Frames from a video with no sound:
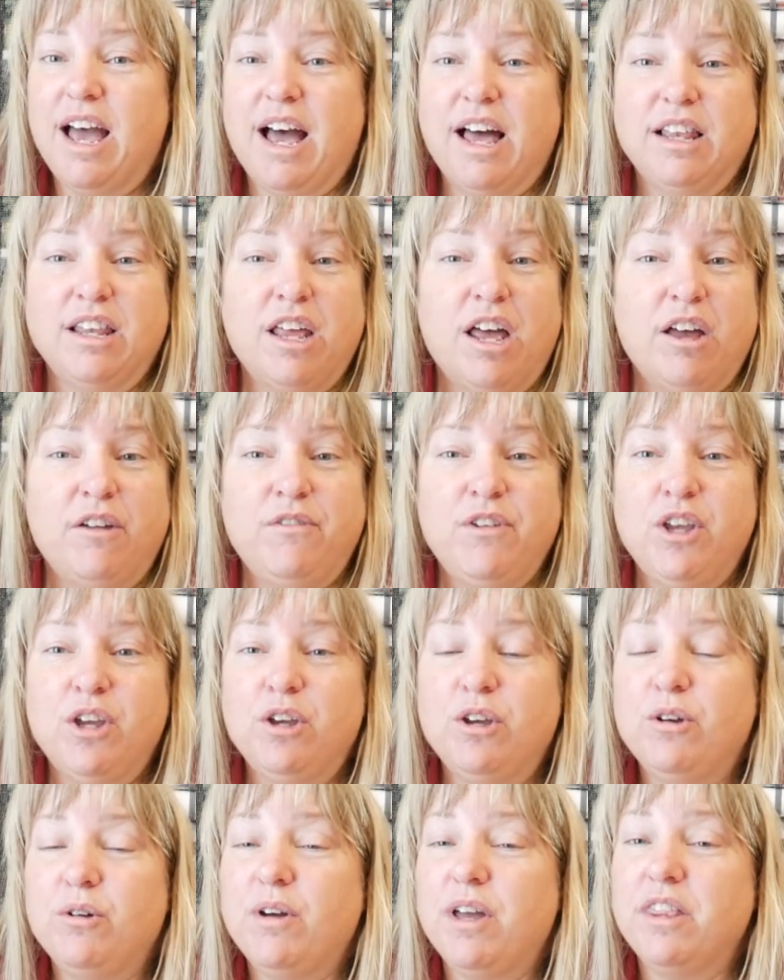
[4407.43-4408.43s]
I love
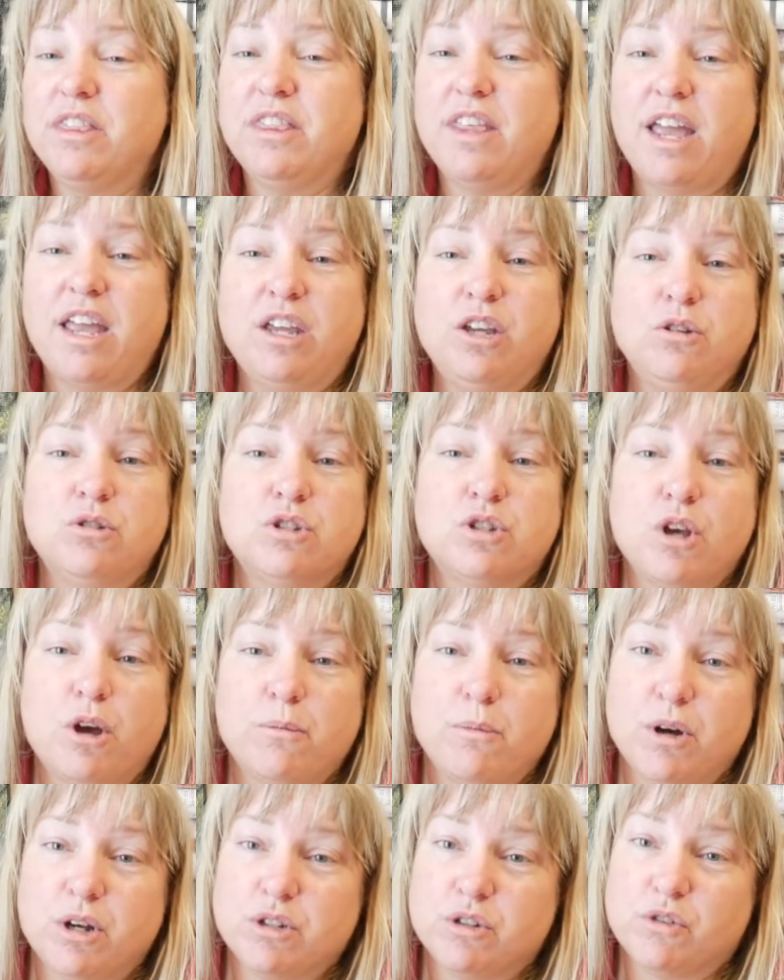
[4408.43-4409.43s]
you and thank you so
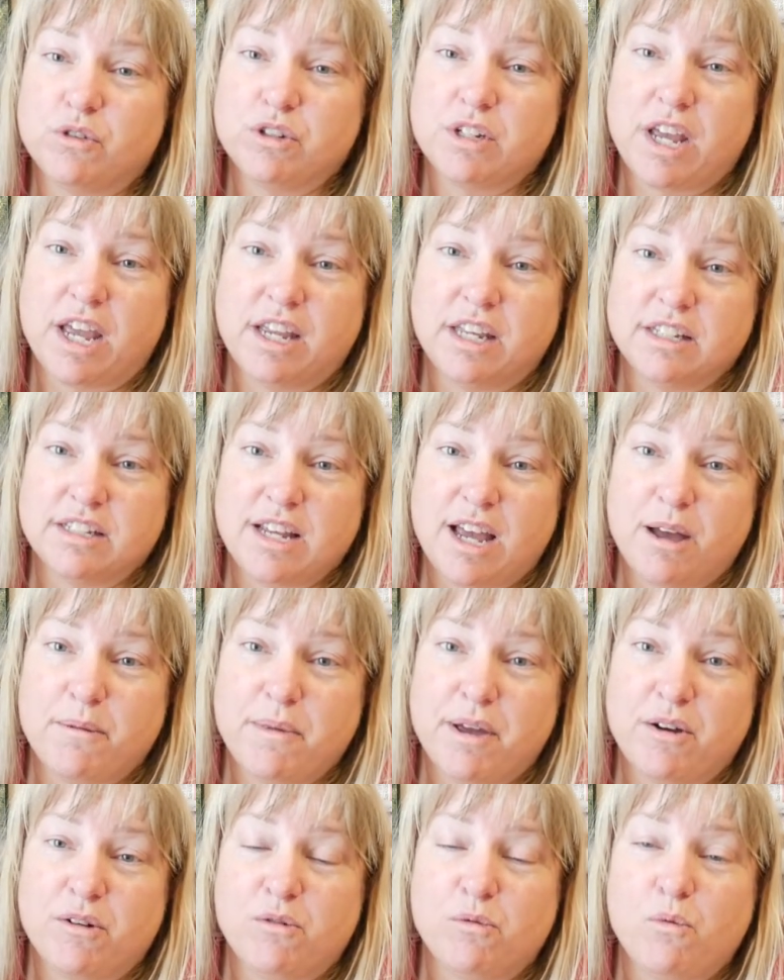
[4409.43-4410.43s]
much for taking time
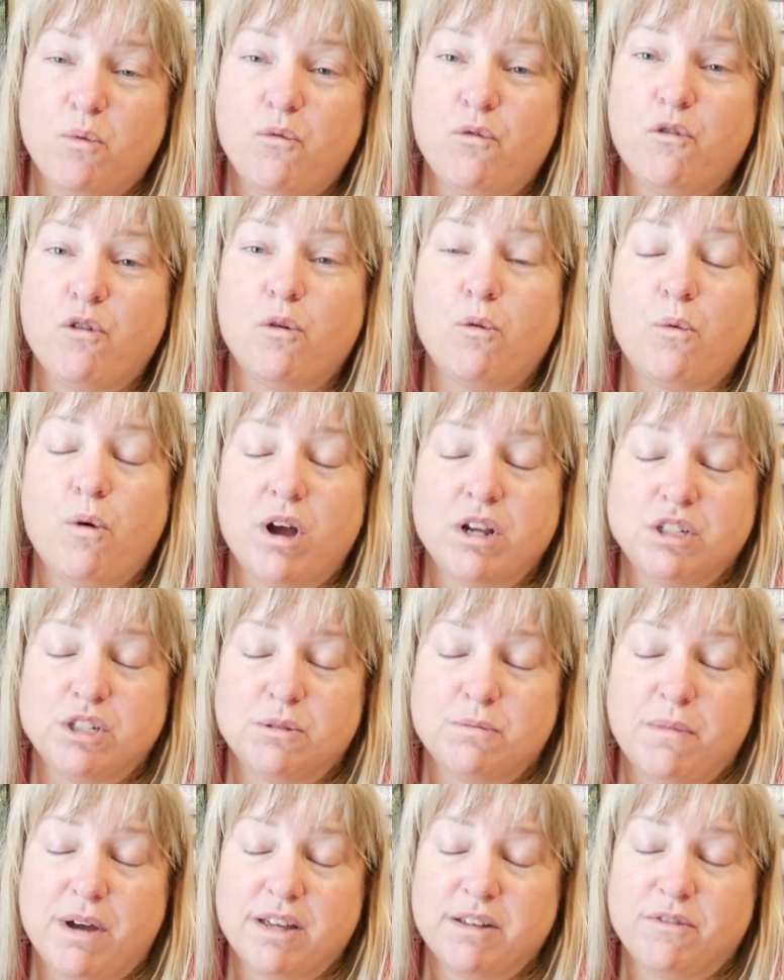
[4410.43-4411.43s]
out for
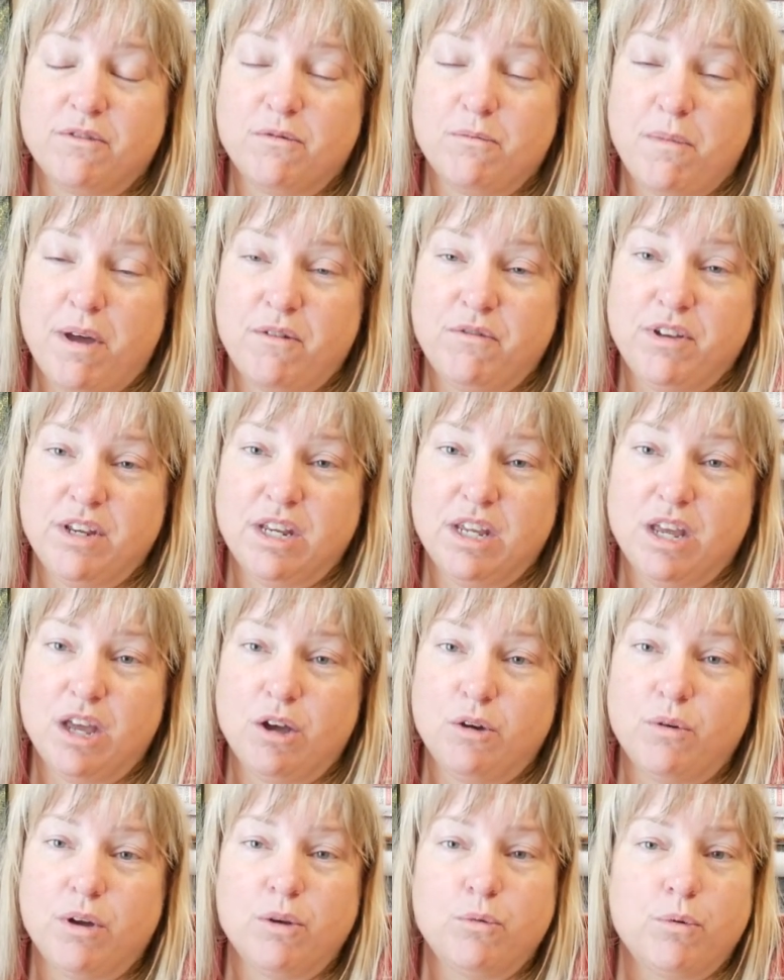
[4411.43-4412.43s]
watching my, my
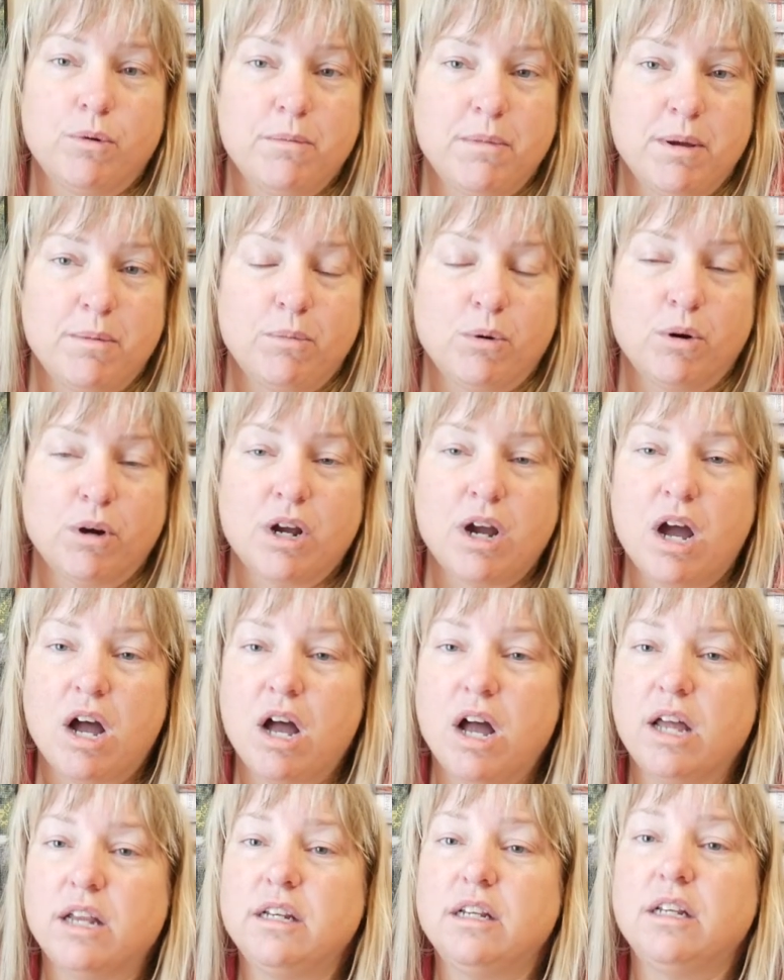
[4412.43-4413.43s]
video. And remember,
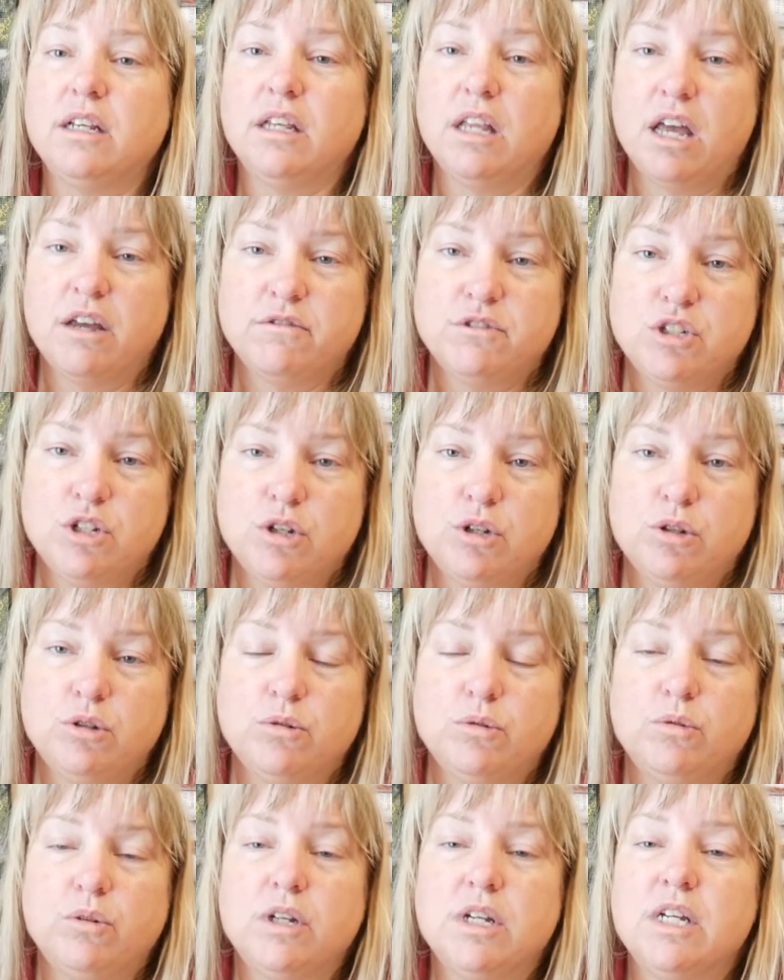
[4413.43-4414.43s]
God loves
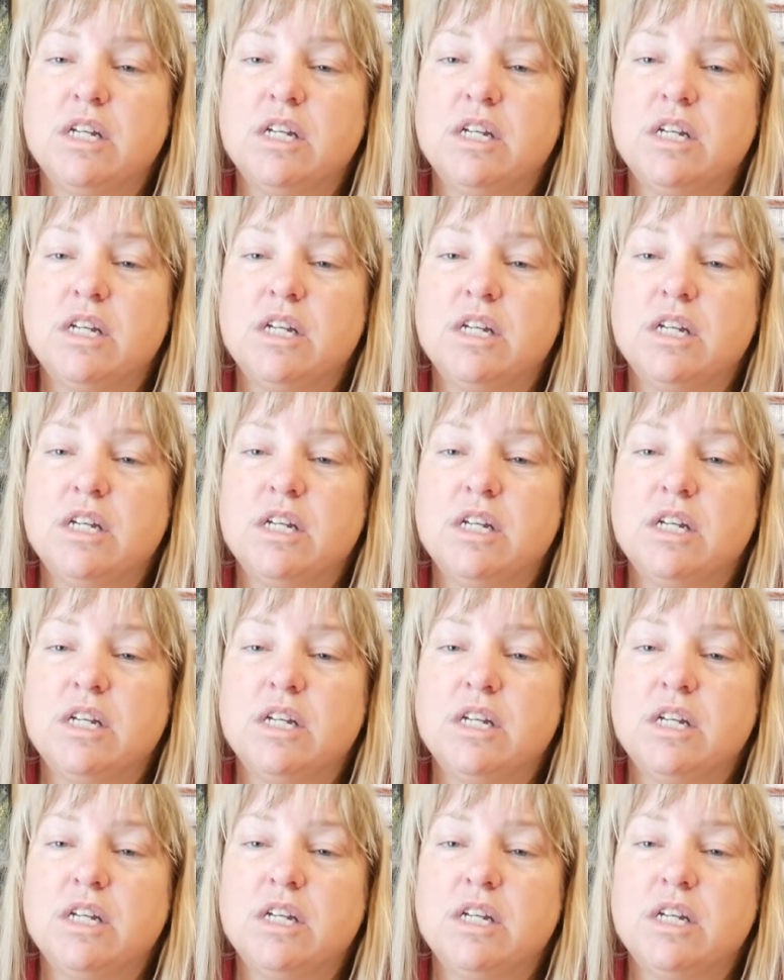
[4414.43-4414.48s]
you.